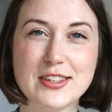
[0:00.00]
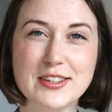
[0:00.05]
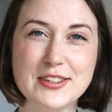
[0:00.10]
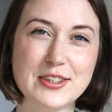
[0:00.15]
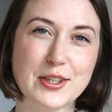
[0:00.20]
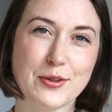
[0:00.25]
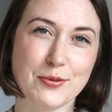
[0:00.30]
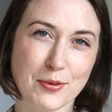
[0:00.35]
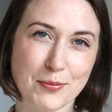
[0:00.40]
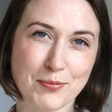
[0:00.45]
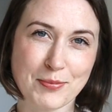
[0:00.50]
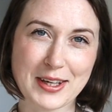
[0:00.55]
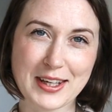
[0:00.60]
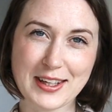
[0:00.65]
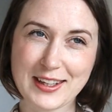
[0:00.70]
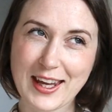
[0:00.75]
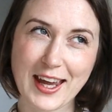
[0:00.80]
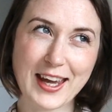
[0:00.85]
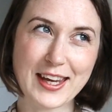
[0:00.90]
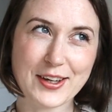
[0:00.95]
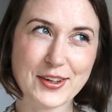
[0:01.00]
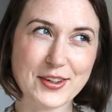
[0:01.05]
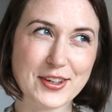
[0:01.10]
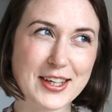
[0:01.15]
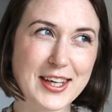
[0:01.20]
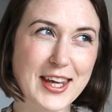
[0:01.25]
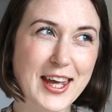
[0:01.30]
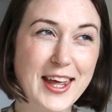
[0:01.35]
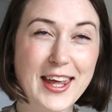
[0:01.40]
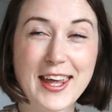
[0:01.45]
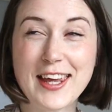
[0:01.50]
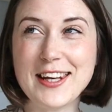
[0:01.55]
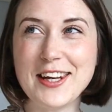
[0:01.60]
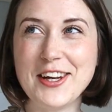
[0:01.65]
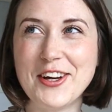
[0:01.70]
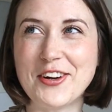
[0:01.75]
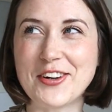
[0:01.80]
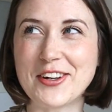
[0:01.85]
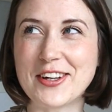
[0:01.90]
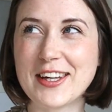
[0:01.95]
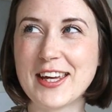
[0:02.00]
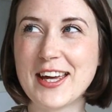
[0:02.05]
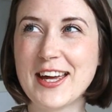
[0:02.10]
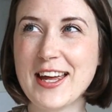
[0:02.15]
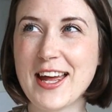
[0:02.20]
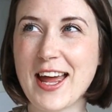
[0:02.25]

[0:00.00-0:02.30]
and so on being chaotic, idiotic,